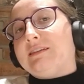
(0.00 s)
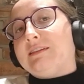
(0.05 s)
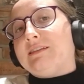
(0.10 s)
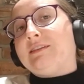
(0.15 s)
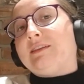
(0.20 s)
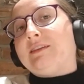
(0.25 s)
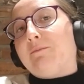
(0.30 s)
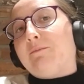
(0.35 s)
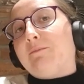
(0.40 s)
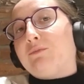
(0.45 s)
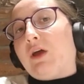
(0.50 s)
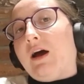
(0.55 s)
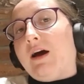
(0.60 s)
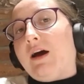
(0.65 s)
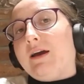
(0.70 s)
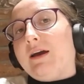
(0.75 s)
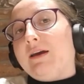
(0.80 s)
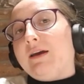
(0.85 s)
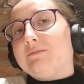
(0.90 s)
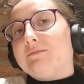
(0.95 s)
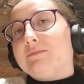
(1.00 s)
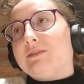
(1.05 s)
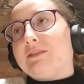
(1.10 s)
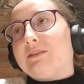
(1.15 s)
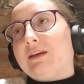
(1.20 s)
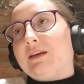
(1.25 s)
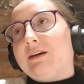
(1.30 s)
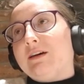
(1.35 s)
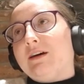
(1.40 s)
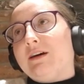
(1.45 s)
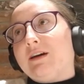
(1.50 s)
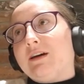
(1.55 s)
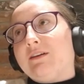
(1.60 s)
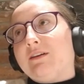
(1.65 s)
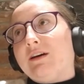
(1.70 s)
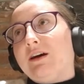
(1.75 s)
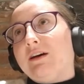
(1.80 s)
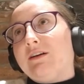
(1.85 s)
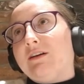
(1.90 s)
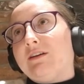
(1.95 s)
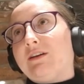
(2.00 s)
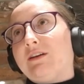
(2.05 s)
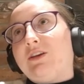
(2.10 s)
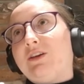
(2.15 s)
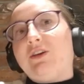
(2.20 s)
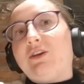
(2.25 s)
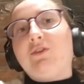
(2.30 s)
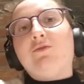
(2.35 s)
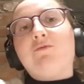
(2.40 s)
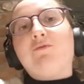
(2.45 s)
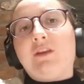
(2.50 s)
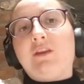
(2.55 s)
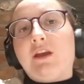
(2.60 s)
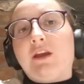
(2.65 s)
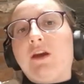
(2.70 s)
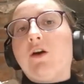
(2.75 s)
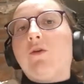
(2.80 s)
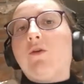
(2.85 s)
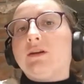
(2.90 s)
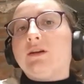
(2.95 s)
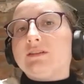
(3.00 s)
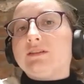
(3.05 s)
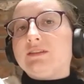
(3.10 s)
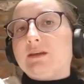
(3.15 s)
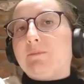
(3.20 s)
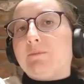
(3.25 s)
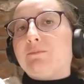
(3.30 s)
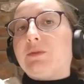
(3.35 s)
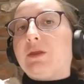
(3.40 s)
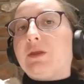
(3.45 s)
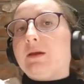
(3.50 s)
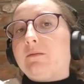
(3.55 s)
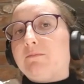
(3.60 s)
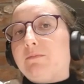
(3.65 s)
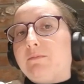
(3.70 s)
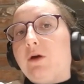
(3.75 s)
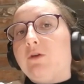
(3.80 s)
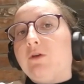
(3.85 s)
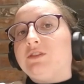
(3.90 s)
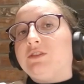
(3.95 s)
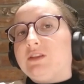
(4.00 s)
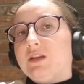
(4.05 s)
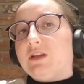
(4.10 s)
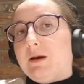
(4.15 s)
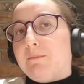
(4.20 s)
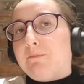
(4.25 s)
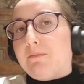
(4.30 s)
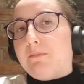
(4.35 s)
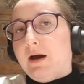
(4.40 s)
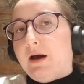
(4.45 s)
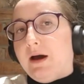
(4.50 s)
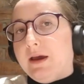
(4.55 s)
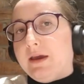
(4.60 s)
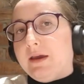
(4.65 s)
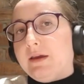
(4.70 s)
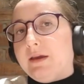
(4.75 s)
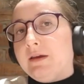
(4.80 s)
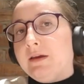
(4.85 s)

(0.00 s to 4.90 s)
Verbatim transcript: sometimes a, a, a cute video or something posted up by,